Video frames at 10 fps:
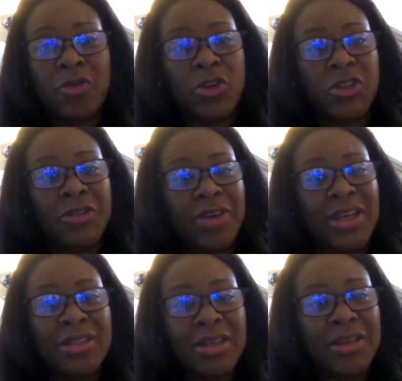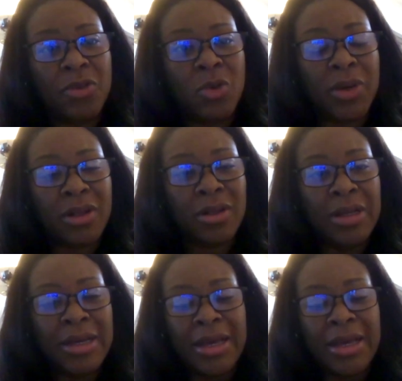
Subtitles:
first event, if you will,